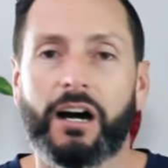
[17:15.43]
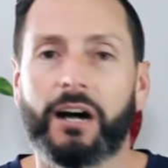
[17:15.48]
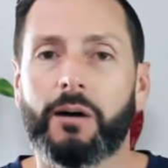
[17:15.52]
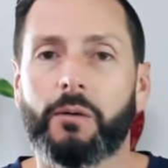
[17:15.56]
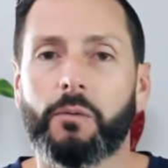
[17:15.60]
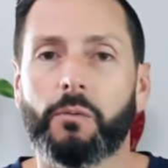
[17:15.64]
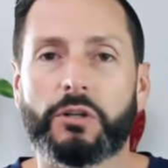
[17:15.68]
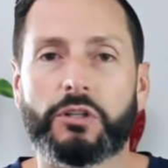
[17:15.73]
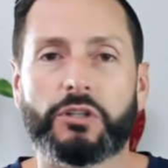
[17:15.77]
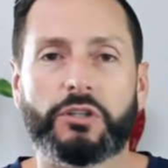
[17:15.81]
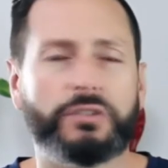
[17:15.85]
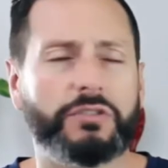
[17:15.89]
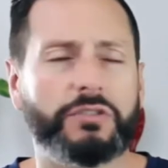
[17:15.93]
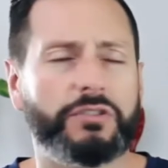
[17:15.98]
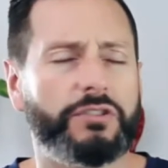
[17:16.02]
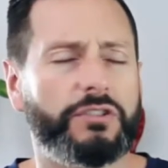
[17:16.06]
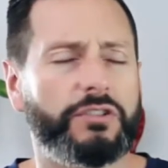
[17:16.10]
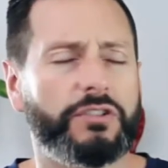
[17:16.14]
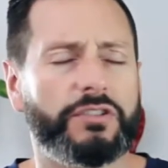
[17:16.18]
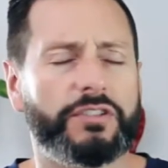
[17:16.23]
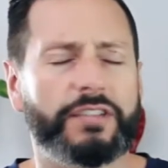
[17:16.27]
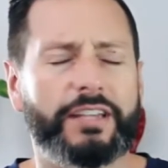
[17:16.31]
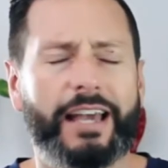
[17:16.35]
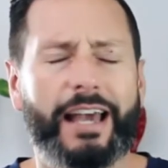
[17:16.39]
which is
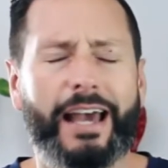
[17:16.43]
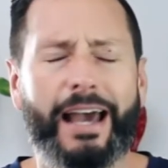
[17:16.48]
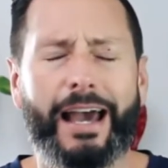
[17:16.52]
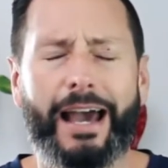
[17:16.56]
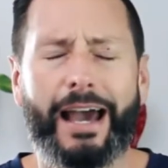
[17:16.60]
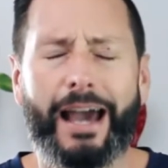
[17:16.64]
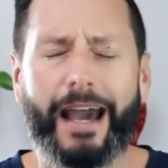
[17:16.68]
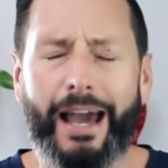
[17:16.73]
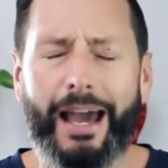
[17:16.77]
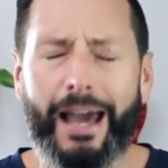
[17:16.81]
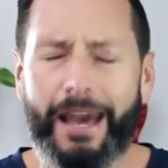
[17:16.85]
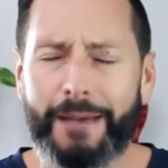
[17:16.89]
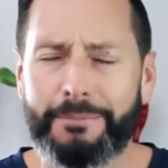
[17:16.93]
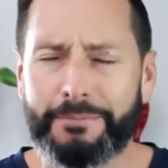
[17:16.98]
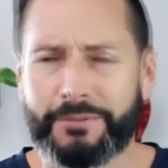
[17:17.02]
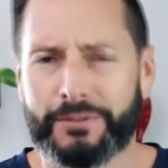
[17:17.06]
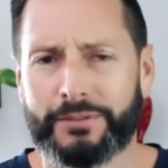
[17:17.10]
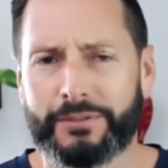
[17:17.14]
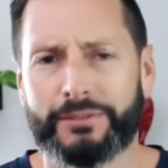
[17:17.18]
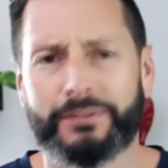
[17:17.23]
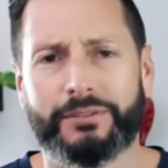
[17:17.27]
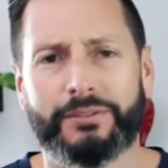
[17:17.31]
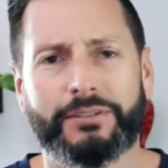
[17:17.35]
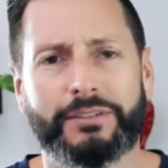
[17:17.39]
just
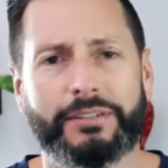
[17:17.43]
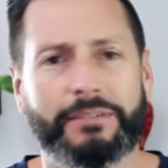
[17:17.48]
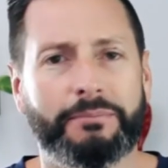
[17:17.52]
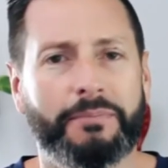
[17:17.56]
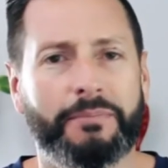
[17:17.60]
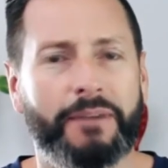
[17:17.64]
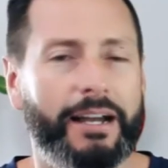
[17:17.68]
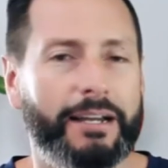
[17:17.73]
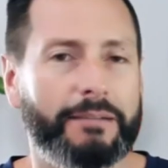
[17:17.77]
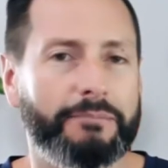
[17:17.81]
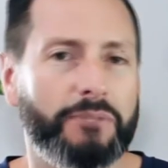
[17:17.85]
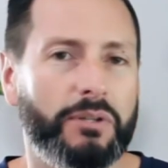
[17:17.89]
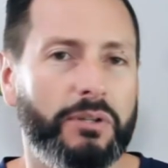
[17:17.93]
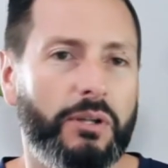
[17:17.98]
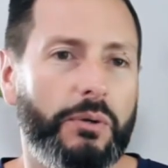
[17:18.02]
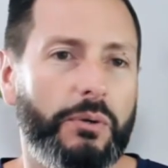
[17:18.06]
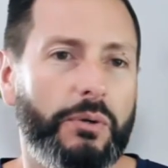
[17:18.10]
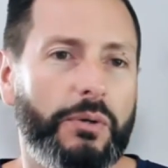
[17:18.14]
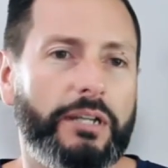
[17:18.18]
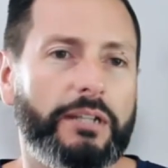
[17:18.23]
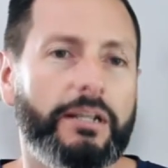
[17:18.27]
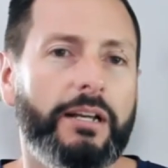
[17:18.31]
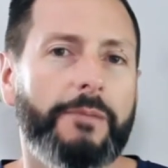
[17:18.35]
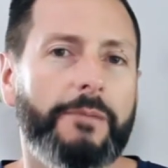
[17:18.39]
absolutely
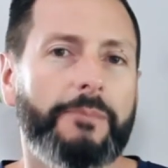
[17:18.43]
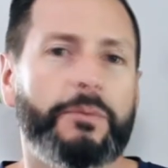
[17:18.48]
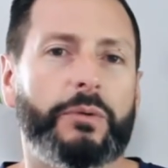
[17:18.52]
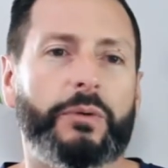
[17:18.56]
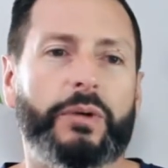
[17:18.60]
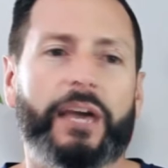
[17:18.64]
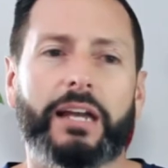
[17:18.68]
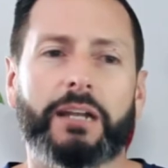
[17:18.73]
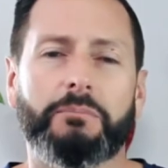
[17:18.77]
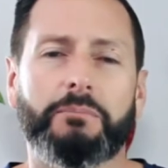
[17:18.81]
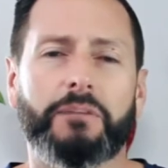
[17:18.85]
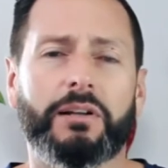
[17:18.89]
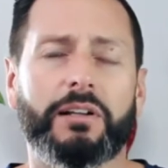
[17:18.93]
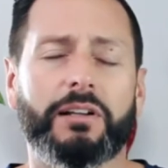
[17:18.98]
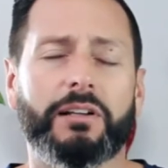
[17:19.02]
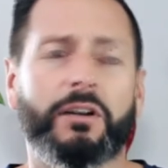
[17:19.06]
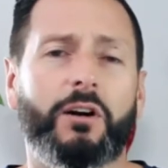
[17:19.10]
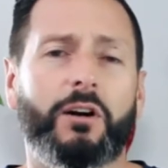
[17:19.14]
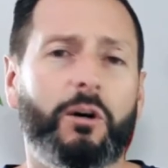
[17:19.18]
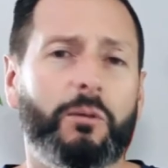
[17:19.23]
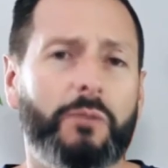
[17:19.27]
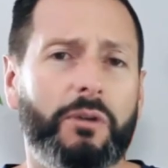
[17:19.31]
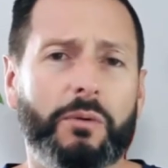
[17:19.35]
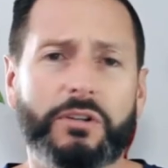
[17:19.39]
mind-blowing. We had a
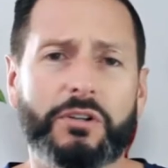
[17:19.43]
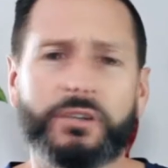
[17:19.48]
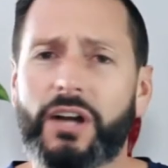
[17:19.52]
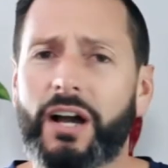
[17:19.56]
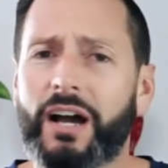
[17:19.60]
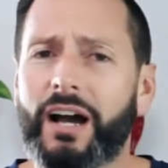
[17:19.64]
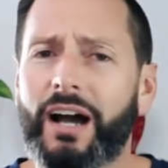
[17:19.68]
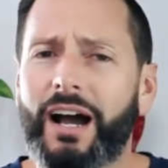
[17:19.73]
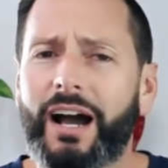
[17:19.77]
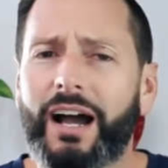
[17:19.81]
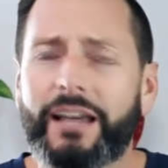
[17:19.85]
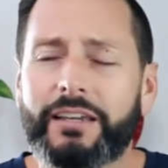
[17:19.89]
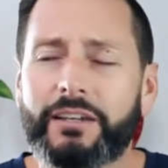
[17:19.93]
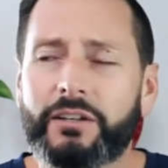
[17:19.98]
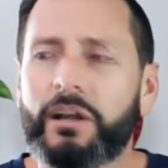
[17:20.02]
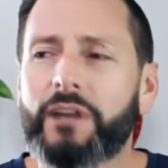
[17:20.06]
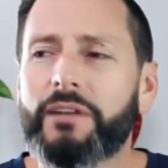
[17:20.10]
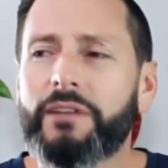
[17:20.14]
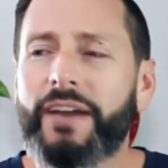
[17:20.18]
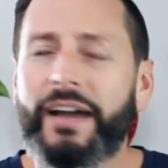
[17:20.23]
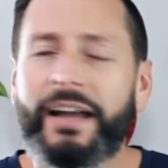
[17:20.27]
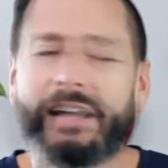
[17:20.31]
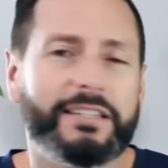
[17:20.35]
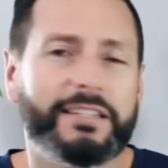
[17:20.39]
paloma, which, you know,
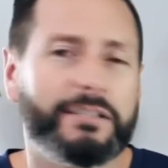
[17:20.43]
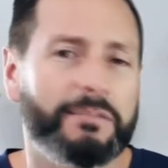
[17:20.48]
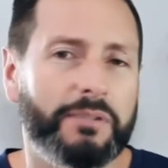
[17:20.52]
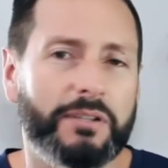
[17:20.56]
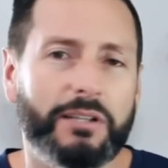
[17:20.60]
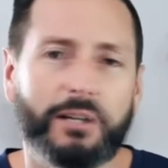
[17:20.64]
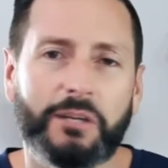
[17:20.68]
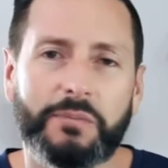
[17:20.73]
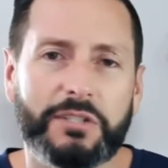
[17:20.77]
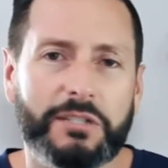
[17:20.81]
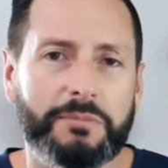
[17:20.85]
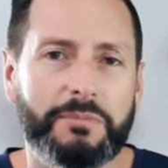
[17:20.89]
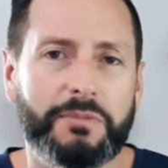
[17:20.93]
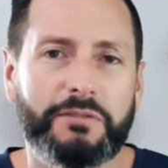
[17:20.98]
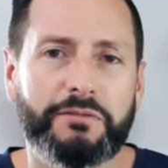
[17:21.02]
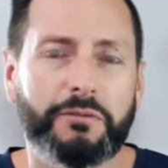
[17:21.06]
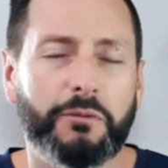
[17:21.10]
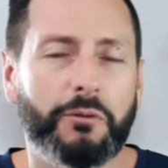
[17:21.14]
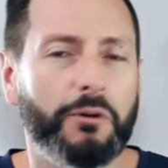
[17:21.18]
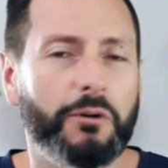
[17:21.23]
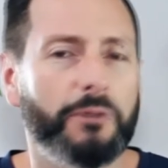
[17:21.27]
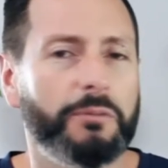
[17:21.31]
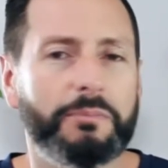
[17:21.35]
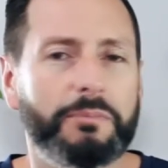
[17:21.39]
I've had some palomas
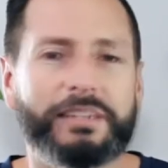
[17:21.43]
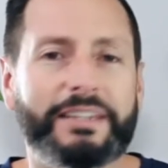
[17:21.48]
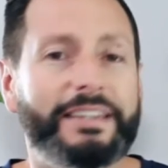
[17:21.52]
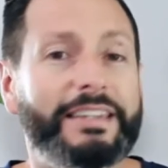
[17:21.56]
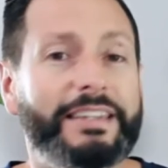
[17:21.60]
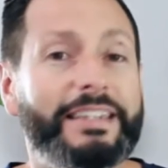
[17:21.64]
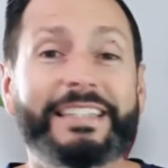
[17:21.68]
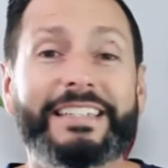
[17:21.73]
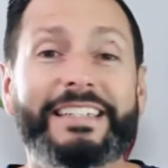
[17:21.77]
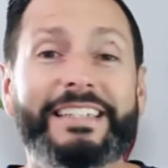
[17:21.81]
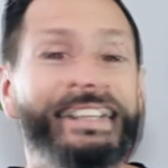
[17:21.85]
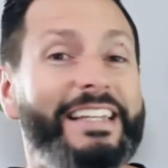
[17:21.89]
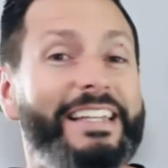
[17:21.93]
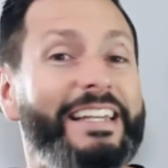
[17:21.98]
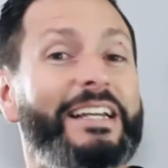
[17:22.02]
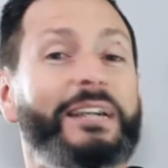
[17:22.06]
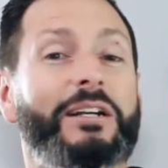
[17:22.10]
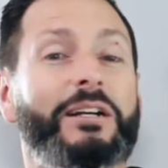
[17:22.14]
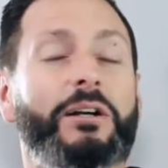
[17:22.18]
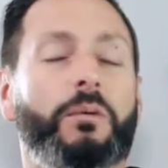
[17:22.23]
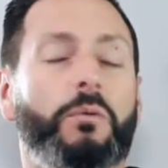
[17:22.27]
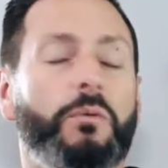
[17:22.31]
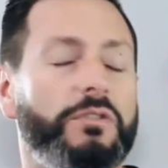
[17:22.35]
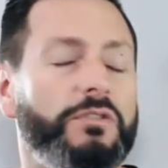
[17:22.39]
before, but this
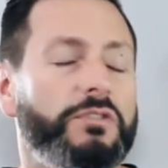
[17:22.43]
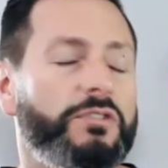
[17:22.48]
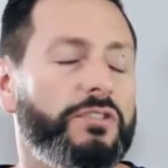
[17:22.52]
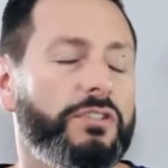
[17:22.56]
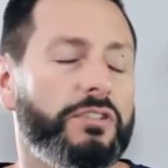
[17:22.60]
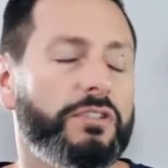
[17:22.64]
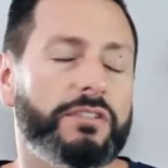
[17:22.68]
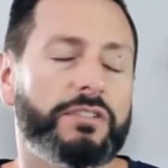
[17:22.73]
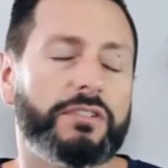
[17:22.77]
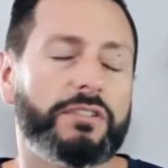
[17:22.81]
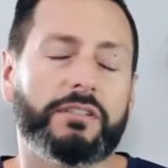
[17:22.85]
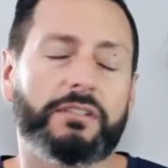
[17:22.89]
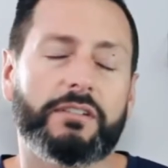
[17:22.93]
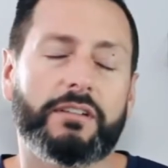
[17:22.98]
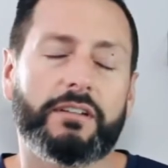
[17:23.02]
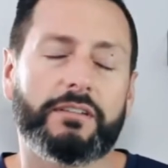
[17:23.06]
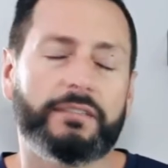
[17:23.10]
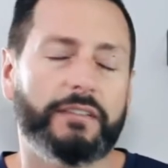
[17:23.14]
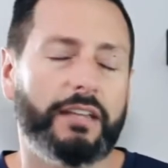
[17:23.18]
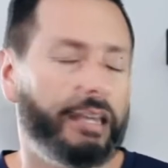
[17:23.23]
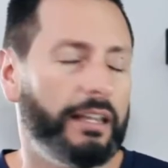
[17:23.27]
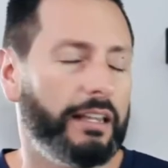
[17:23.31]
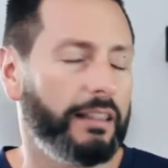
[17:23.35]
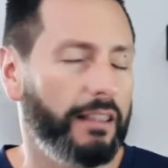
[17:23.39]
thing was just
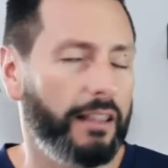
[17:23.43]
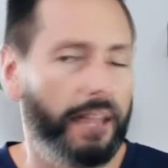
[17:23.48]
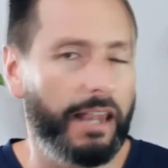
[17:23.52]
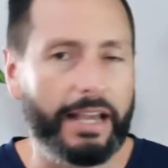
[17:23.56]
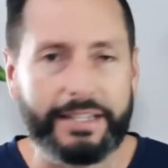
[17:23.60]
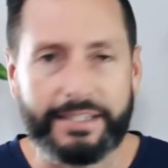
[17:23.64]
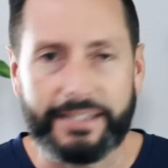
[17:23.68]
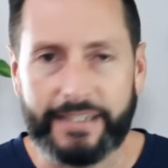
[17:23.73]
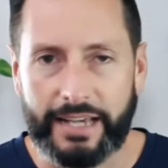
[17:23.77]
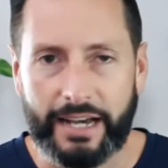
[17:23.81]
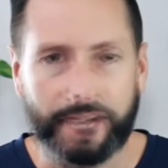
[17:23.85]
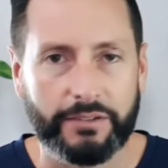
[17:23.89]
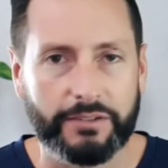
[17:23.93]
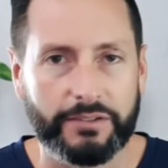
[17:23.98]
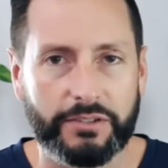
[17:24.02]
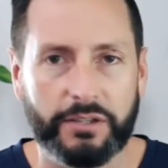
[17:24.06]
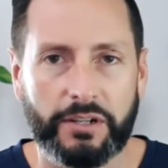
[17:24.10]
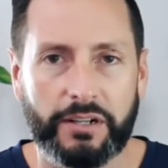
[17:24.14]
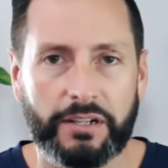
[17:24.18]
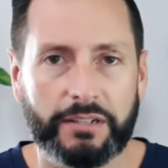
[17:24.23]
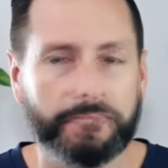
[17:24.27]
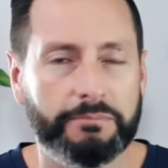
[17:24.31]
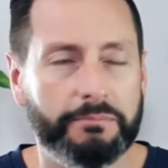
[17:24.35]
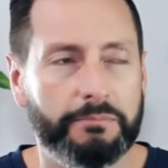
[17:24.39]
lights out.
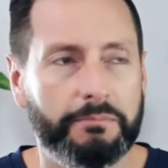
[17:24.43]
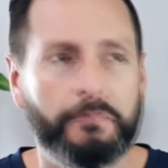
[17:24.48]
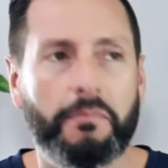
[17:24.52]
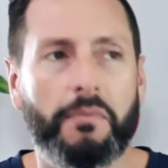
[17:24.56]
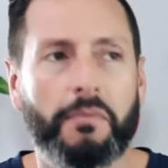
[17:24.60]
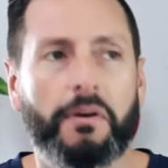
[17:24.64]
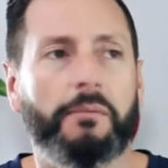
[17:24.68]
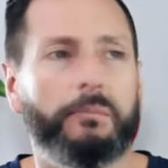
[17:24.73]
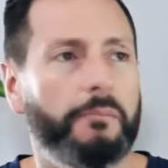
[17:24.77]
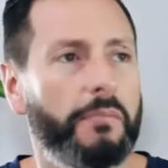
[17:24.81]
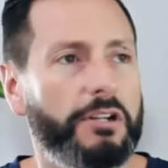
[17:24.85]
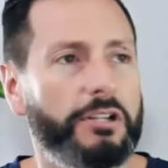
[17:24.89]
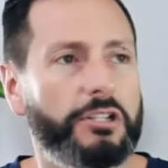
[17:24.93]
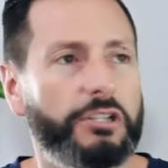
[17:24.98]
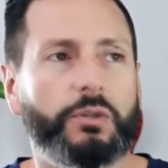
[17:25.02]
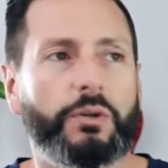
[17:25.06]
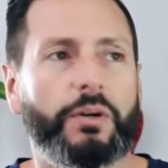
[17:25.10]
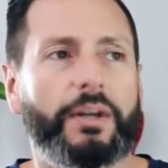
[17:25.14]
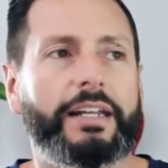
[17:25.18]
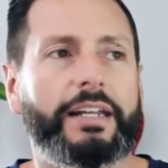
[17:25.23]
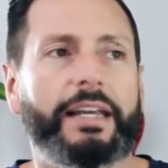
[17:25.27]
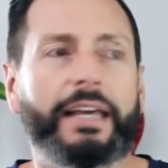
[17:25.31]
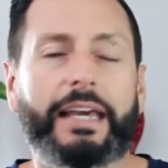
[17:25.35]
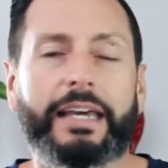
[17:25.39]
So much
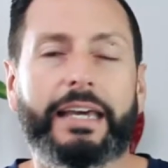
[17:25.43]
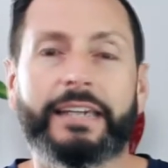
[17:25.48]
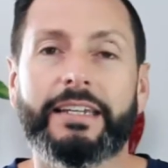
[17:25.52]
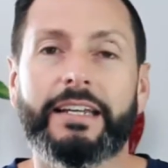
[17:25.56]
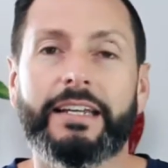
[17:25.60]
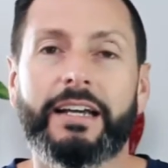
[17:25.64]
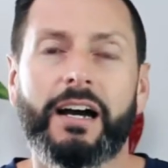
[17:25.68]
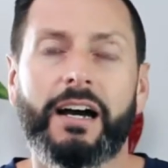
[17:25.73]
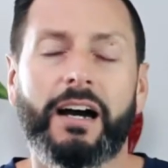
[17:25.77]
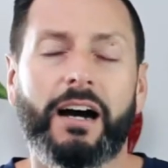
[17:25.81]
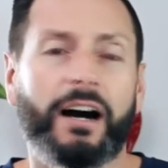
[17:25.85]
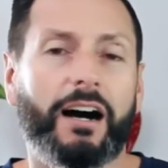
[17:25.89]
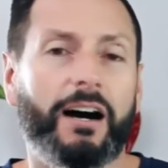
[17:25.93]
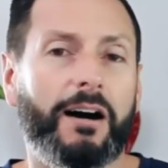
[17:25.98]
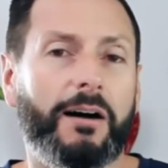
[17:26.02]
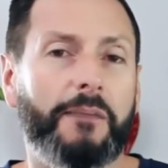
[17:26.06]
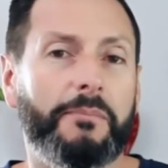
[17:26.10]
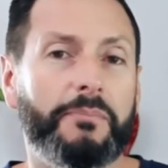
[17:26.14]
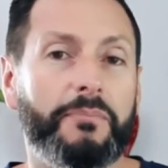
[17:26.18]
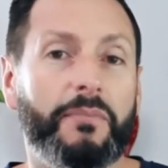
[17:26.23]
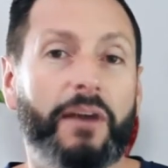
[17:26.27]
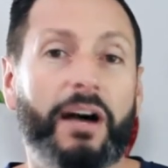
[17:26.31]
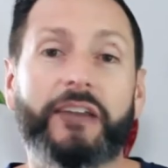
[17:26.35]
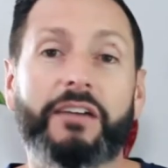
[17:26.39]
credit. And
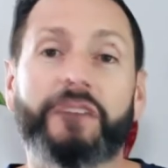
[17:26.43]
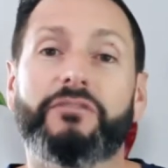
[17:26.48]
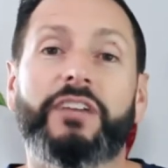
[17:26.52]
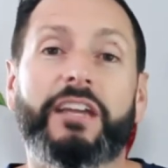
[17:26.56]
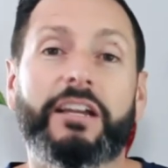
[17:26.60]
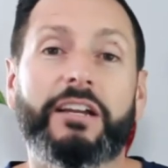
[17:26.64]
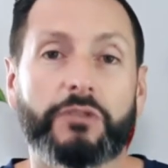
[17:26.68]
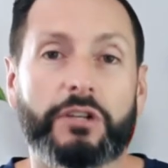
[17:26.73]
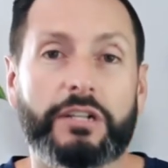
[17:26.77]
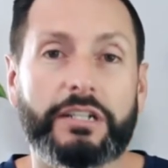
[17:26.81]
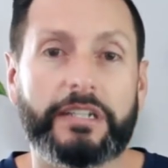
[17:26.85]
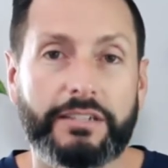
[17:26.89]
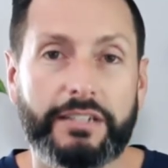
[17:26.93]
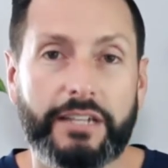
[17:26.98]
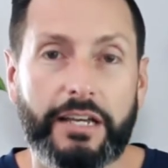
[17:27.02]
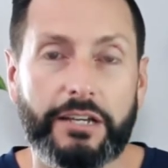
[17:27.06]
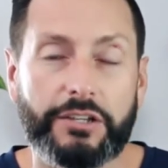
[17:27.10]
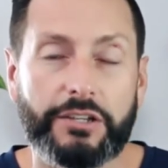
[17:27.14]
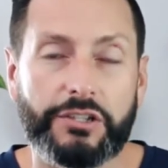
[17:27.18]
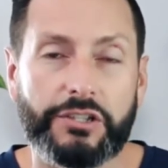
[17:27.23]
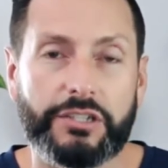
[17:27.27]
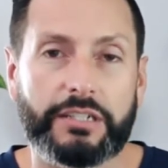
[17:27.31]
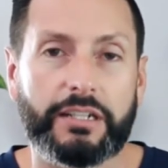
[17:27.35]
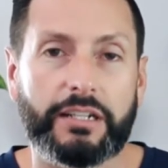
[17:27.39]
my favorite
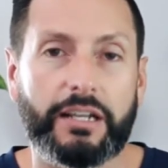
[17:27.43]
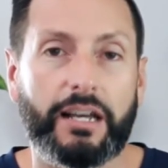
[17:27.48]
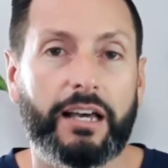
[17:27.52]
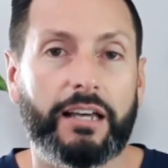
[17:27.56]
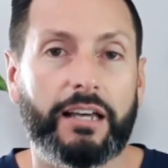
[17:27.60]
dish and